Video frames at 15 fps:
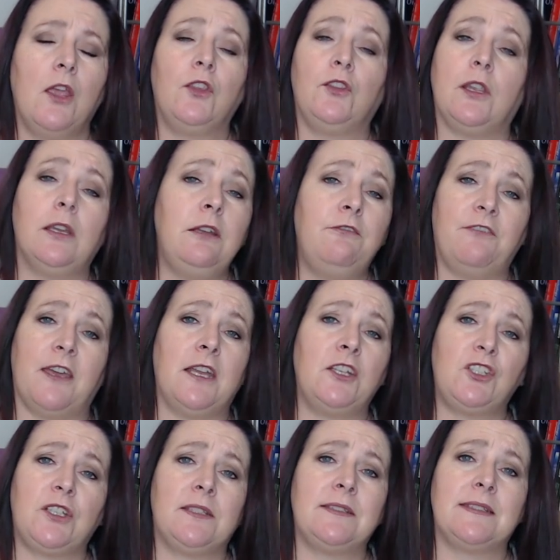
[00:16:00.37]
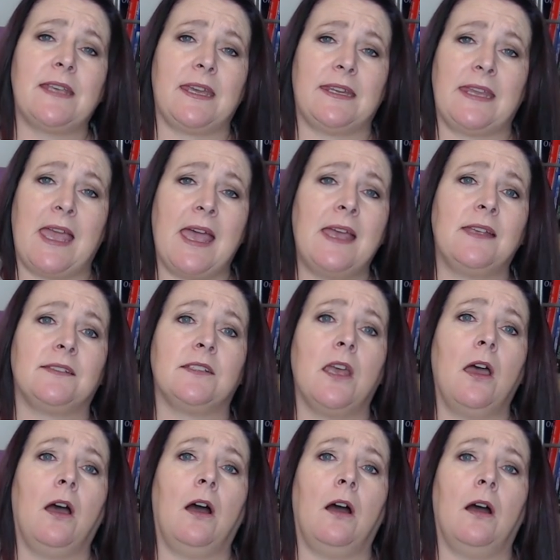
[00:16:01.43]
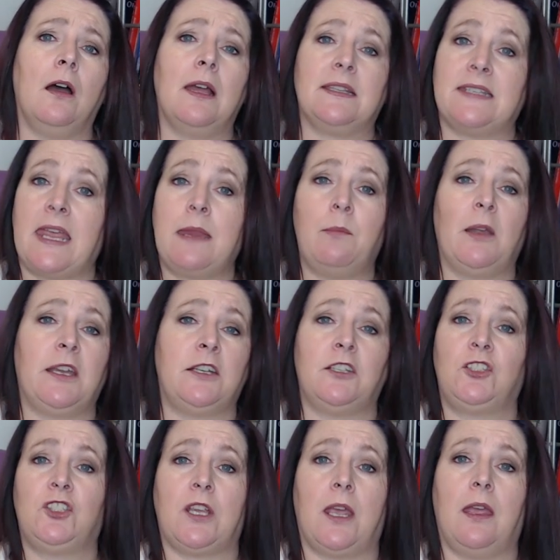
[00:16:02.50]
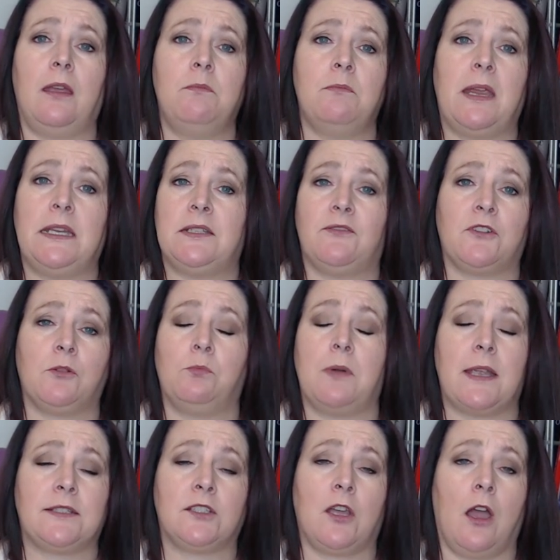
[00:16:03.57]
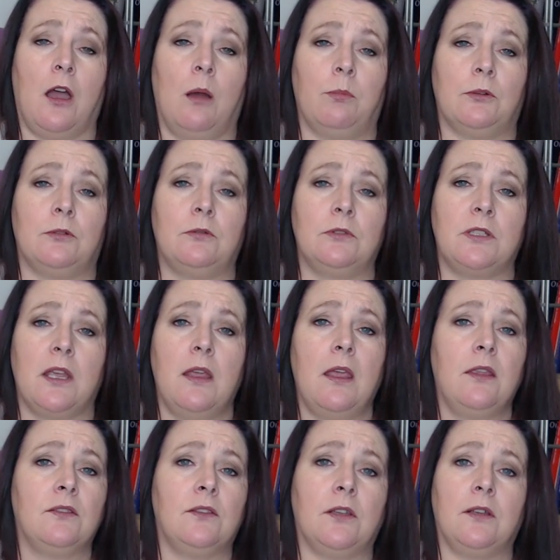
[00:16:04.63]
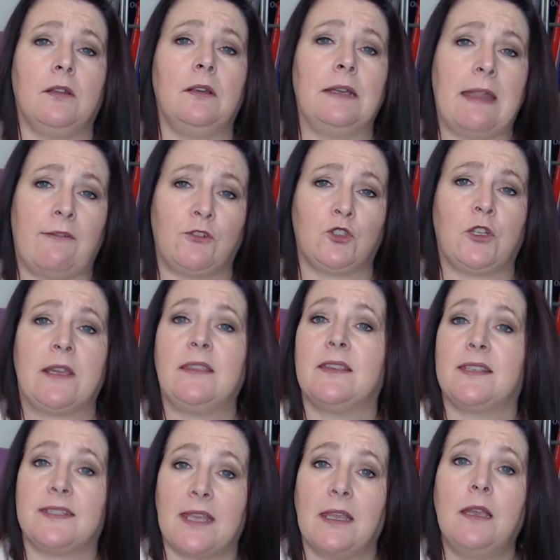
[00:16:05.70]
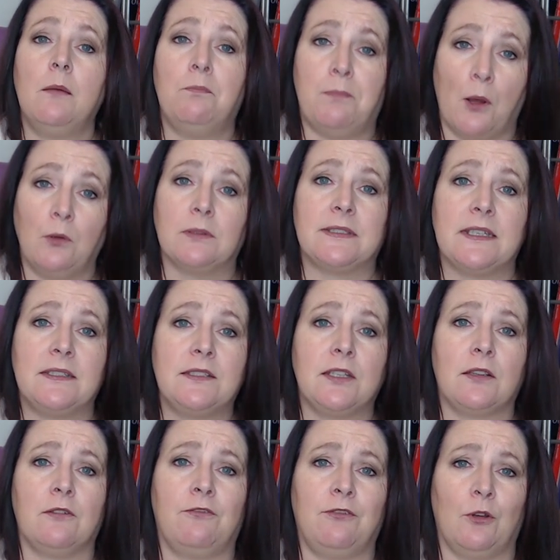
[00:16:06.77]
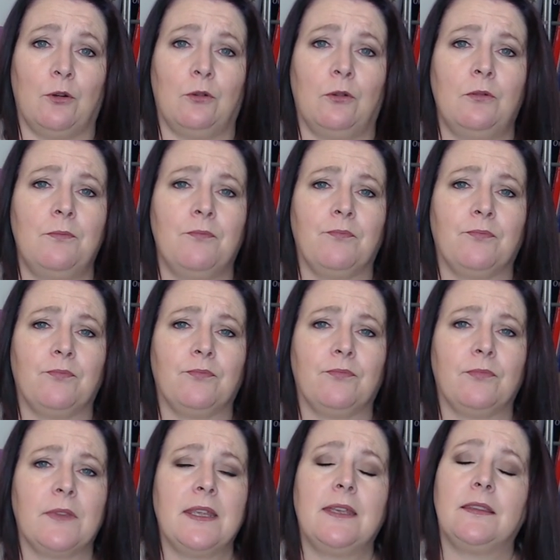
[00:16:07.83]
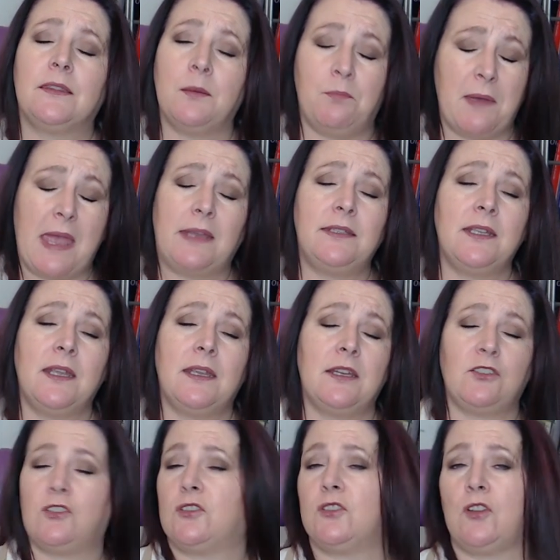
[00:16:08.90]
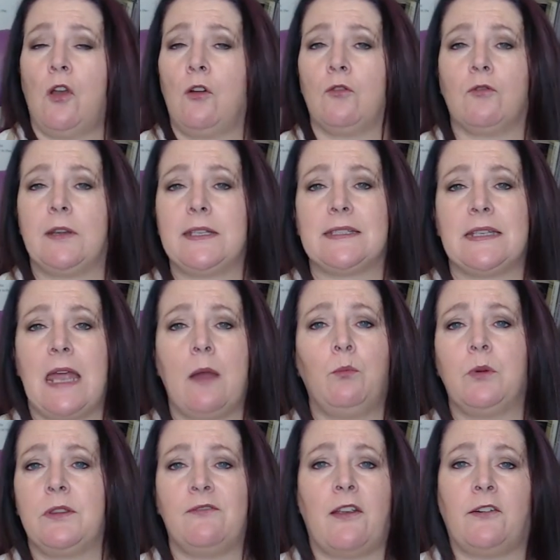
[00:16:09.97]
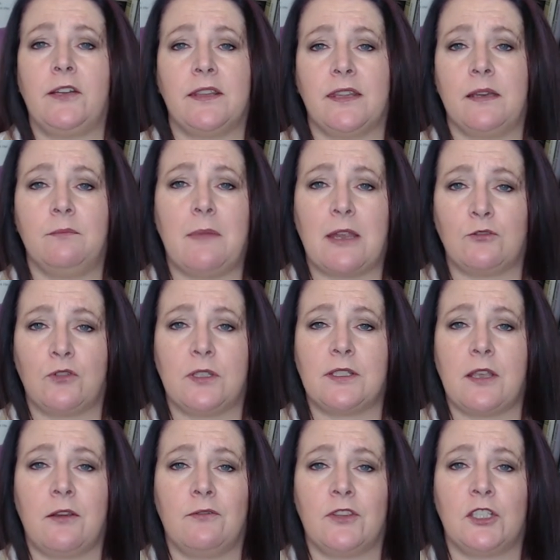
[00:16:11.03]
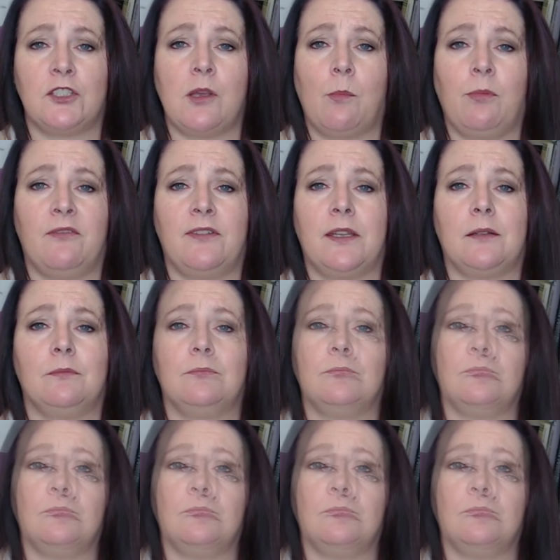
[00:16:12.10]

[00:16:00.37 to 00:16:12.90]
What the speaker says: The only furnishings that he has are a table and a chair made of compressed cardboard. The lavatory and the sink are bolted to the floor. The bed is just a concrete slab with a very thin mattress over the top of it.